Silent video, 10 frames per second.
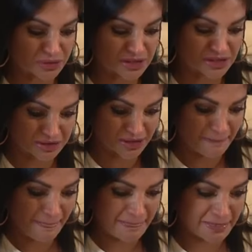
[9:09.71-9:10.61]

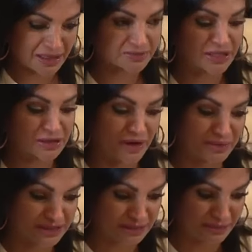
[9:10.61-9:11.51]
Graves, and her
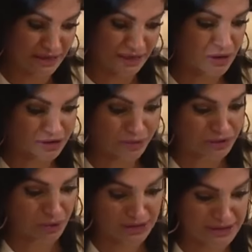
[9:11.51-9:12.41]
attorneys, including
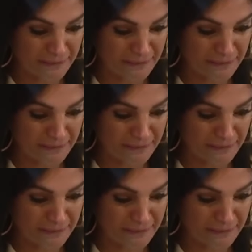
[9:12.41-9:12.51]
Gloria